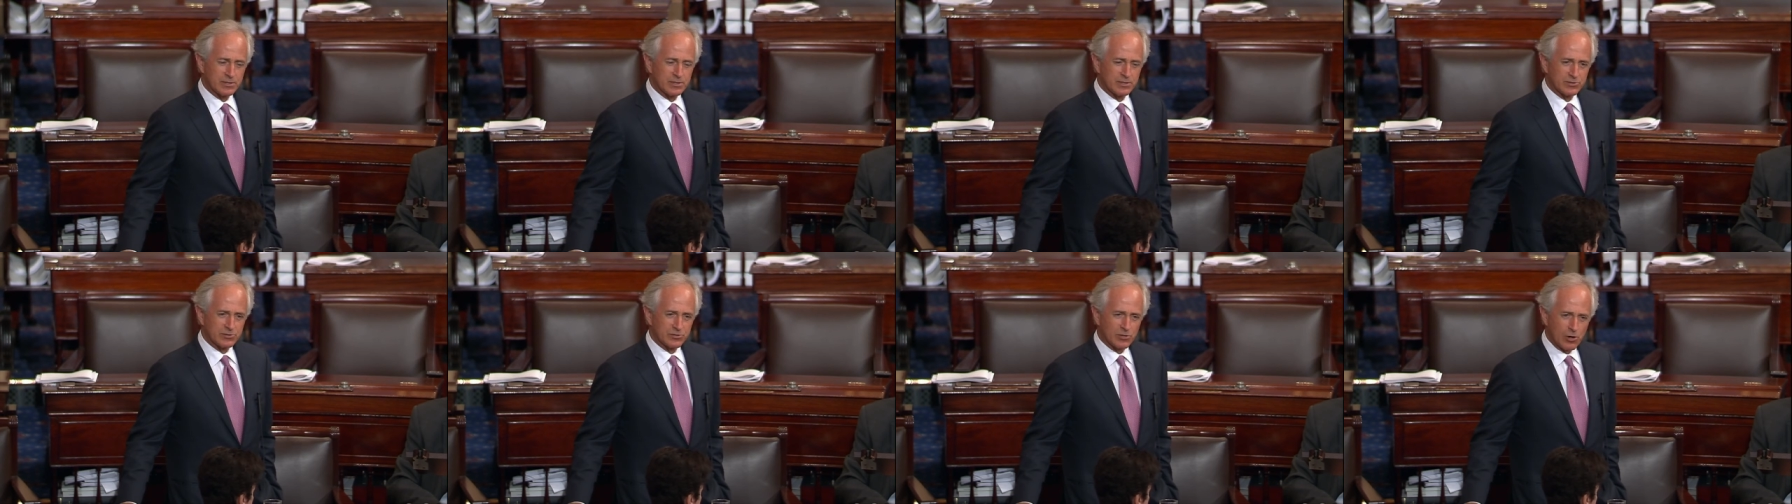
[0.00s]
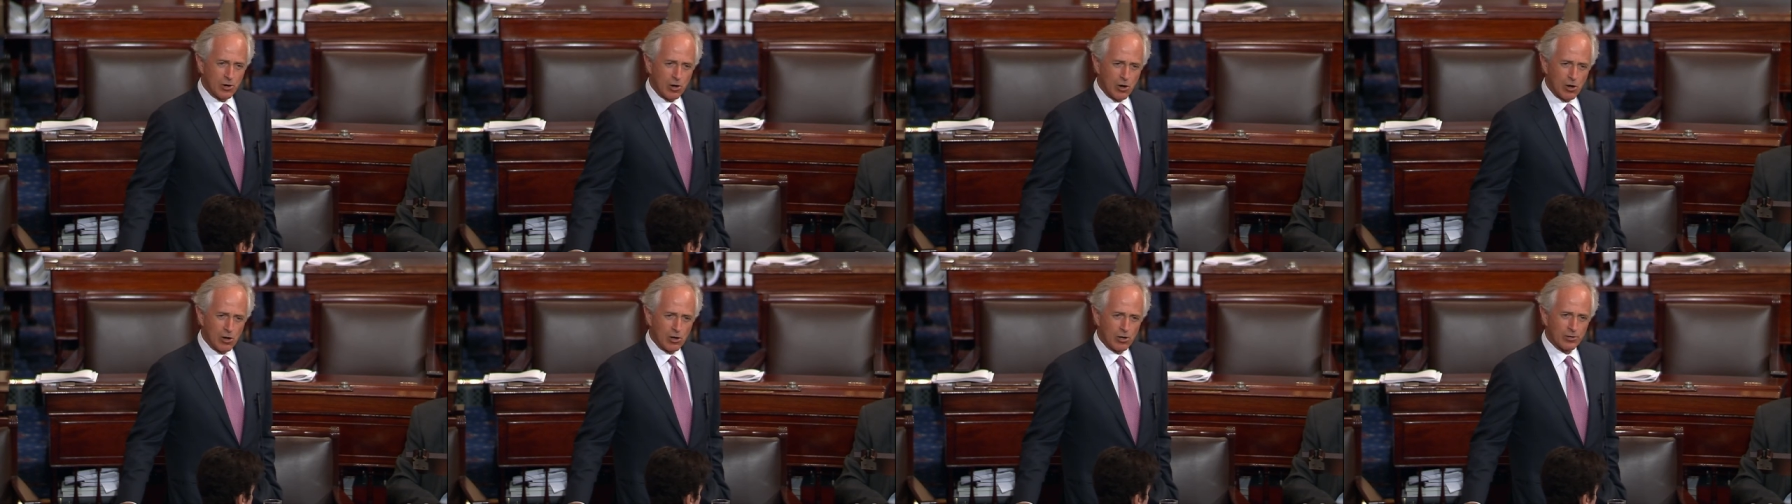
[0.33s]
his
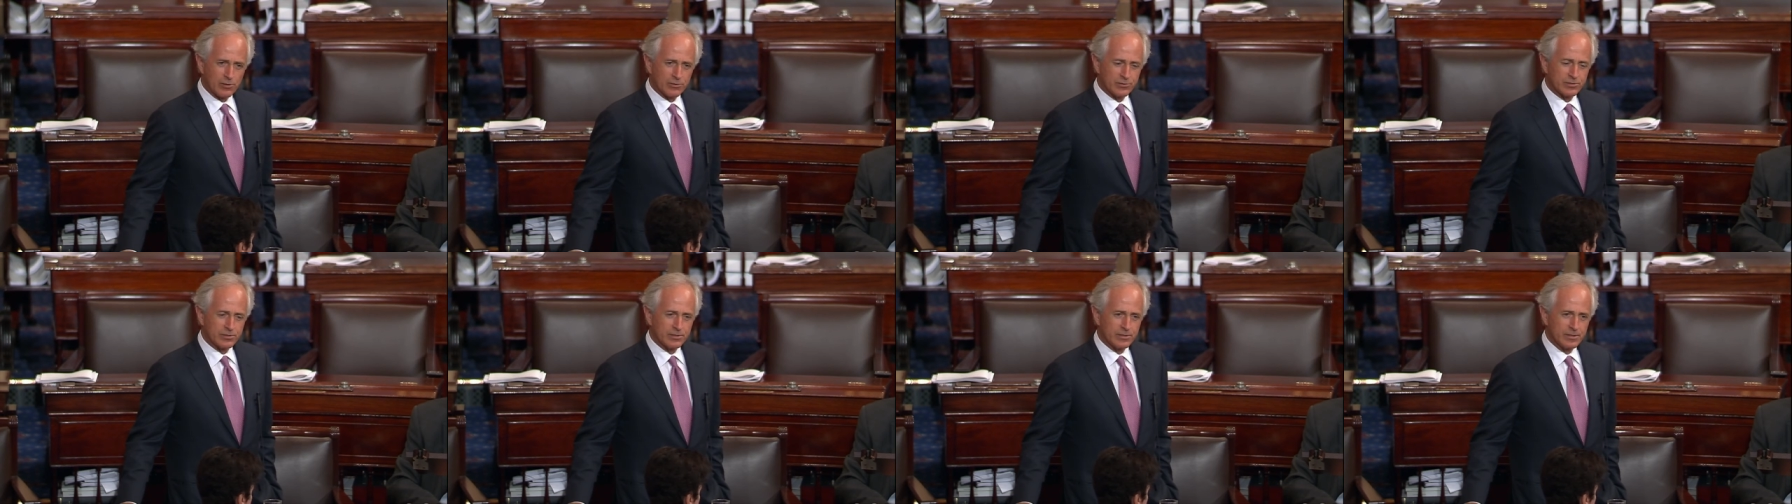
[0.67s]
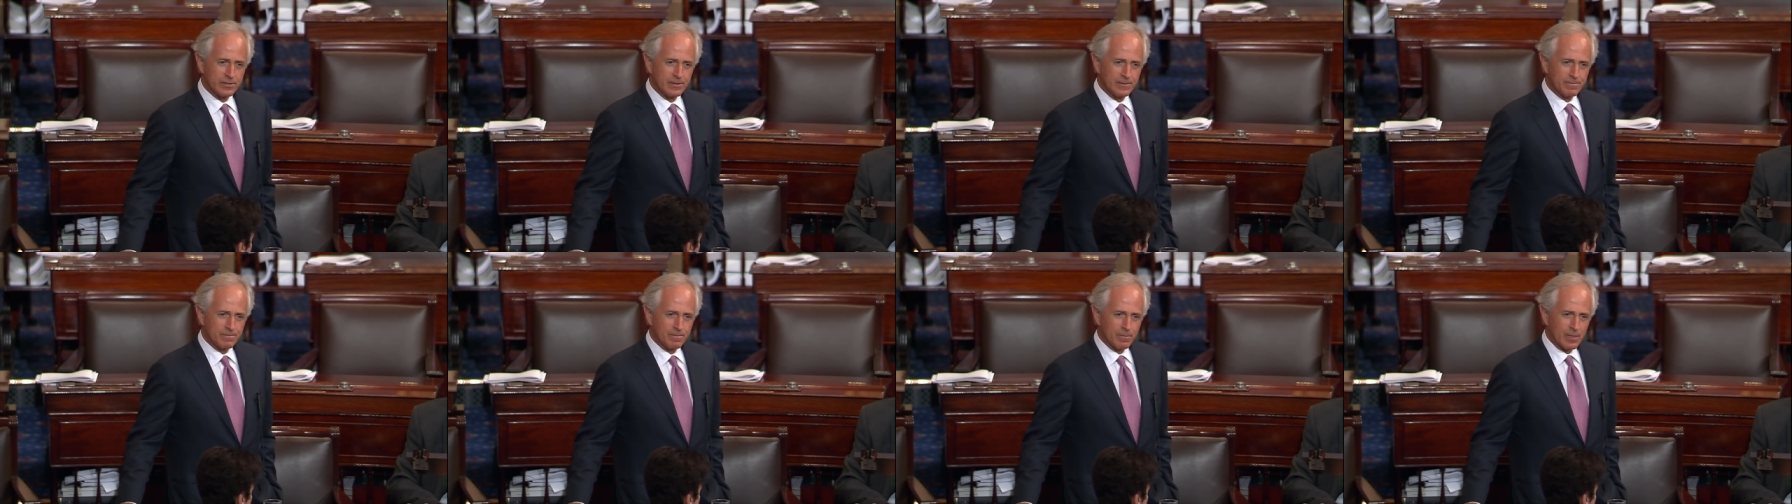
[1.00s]
calls,
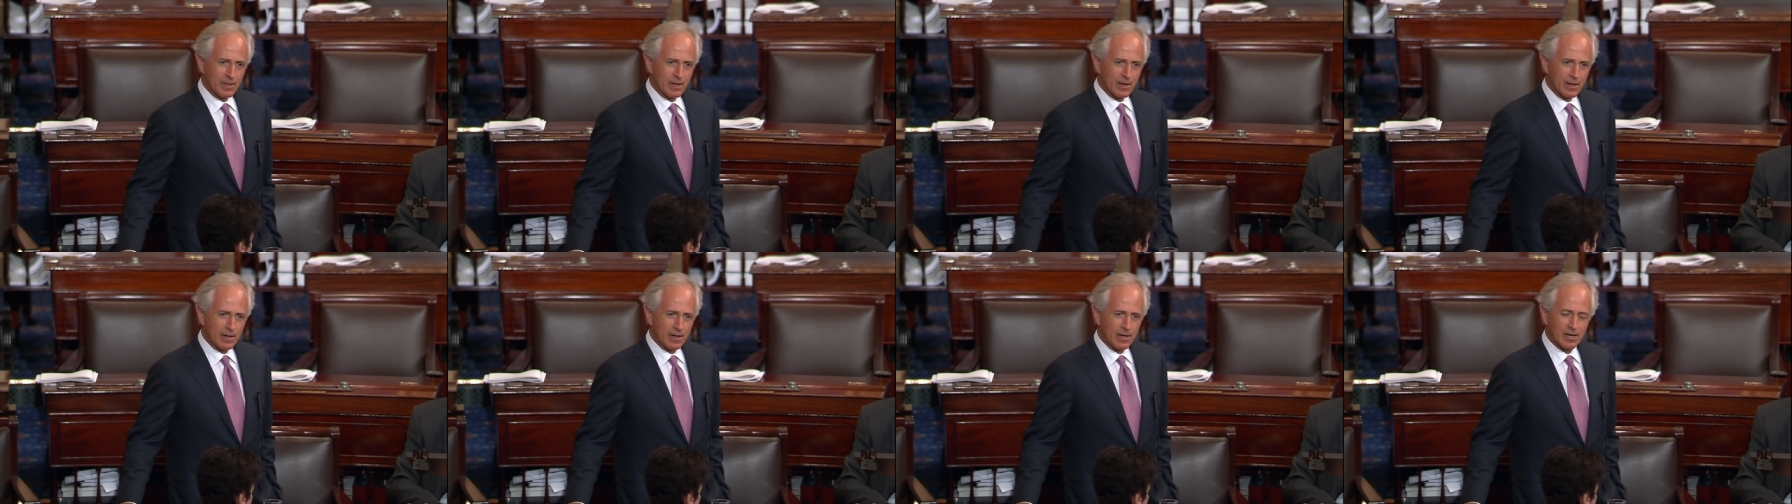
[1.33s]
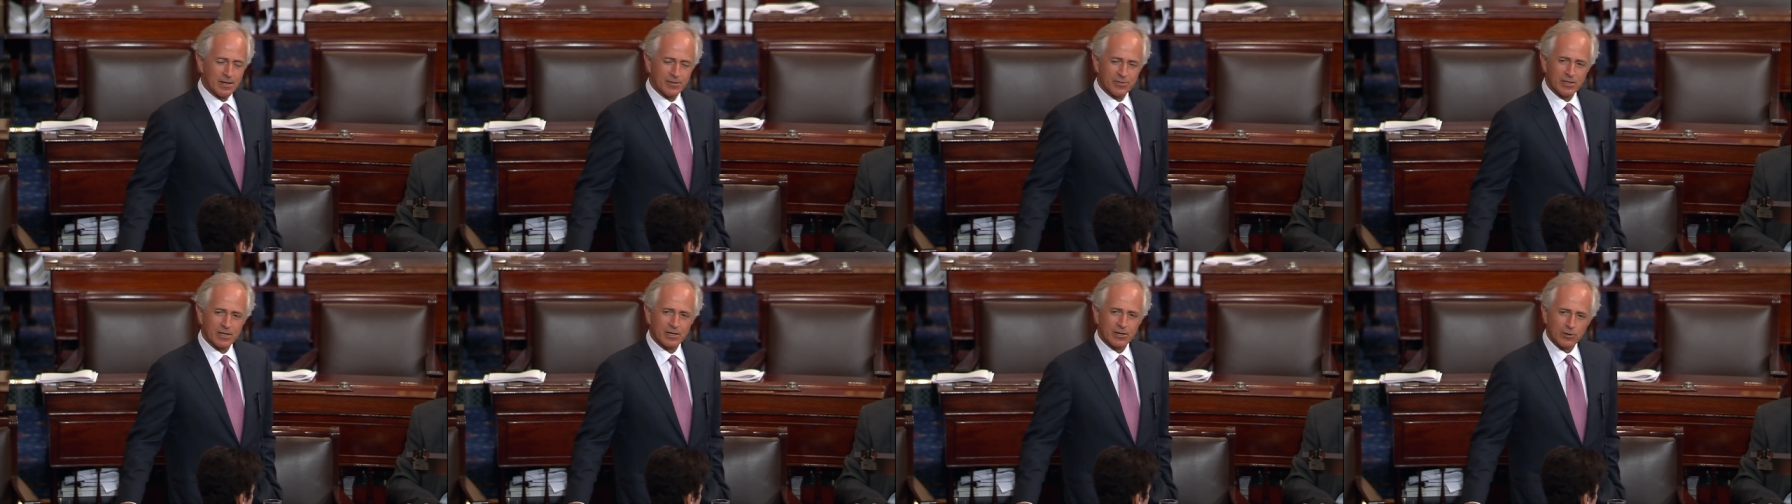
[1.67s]

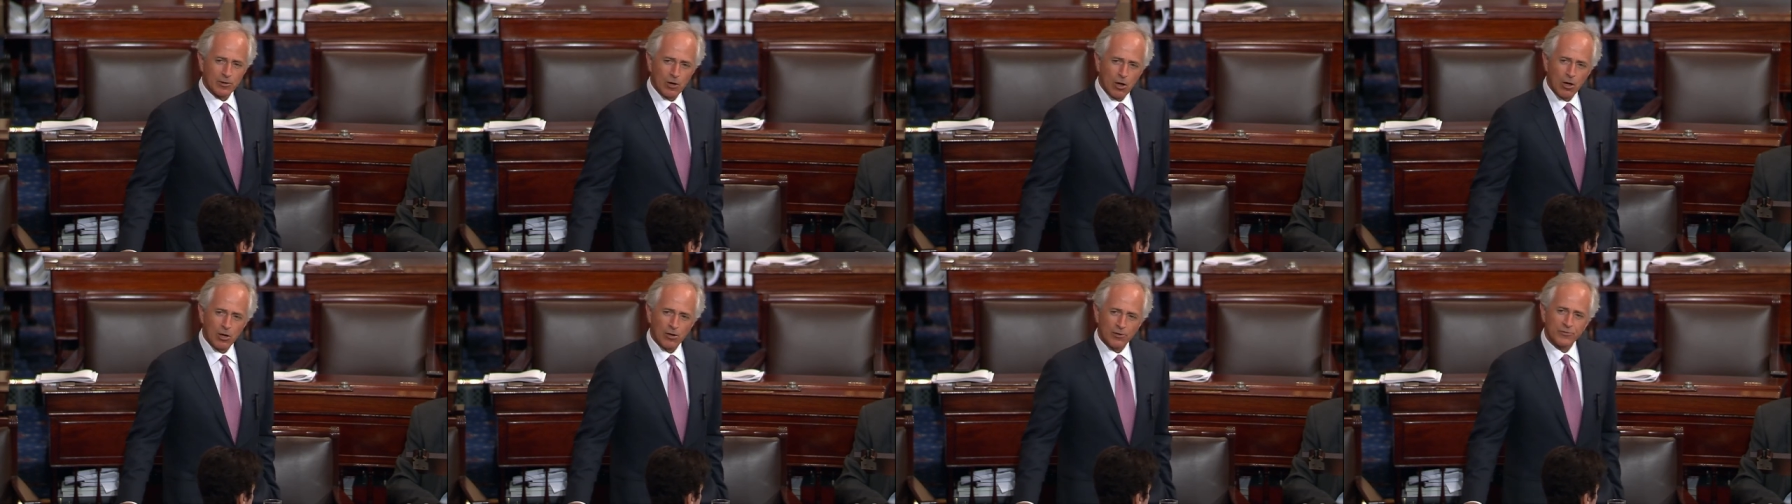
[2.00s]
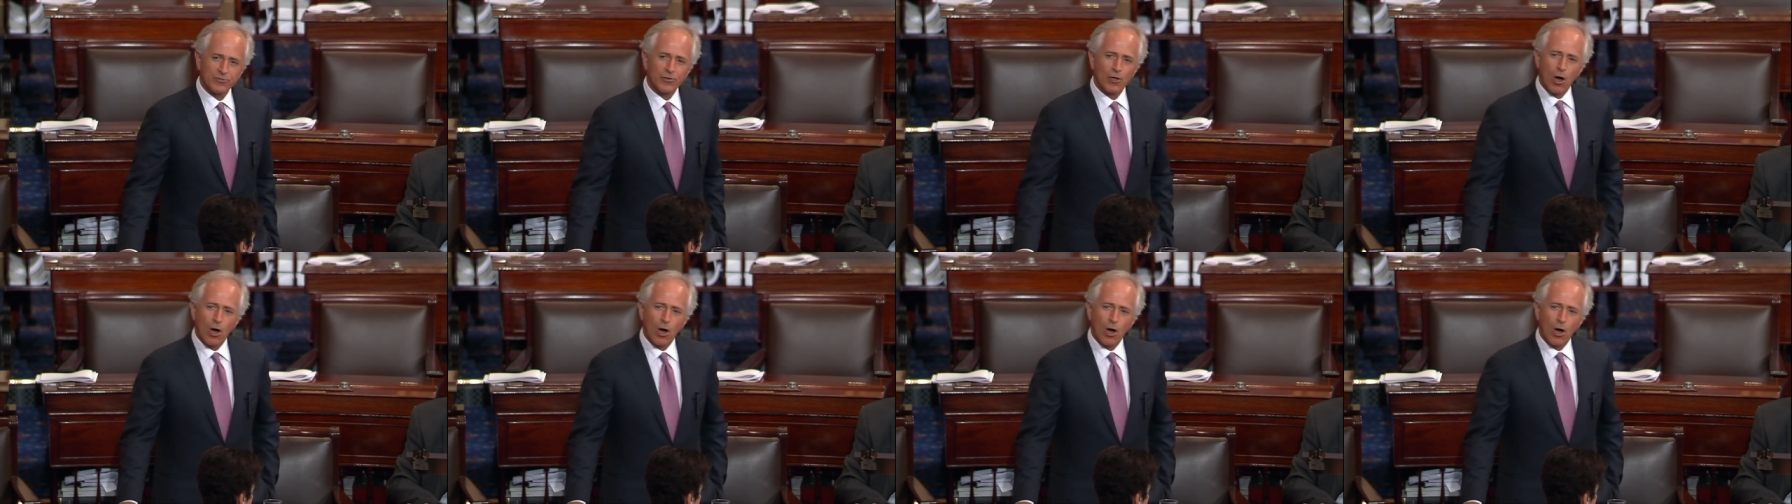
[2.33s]
I think caused